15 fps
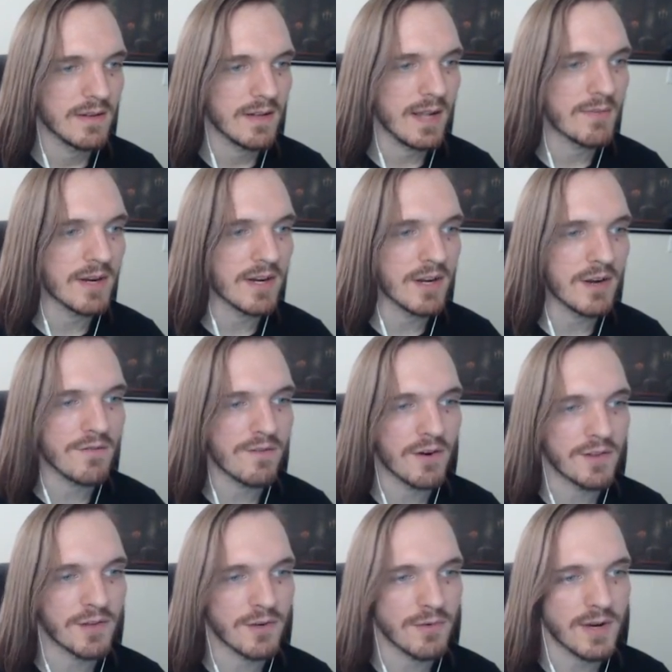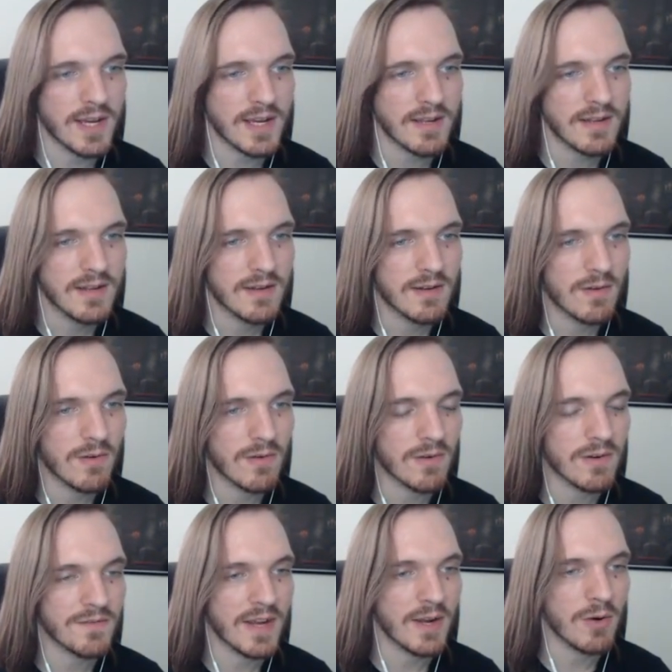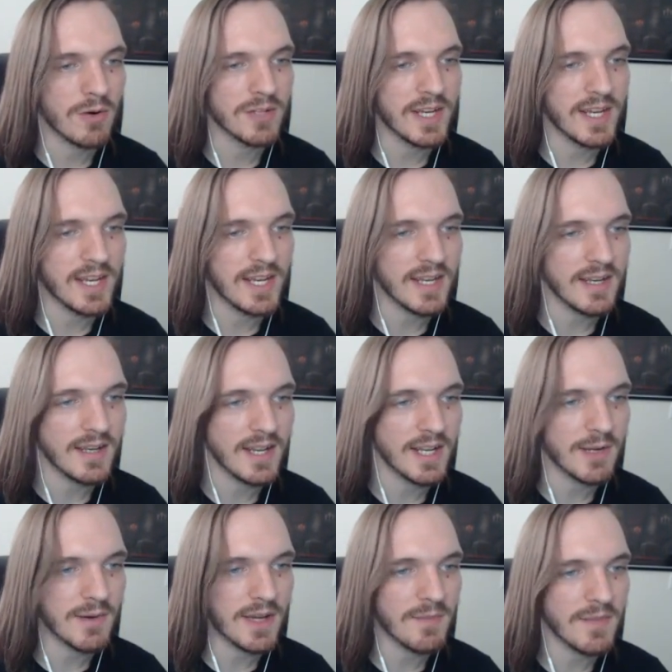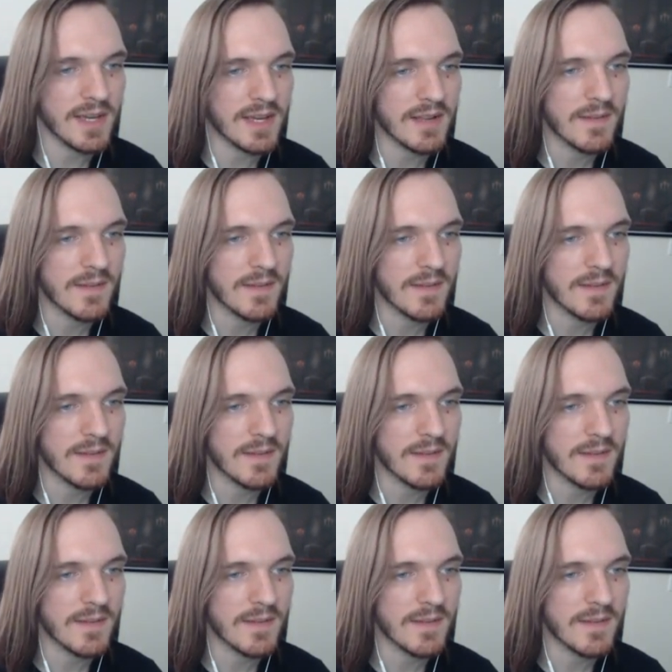I'm gonna go farther away. Or if I hold in and you hit me,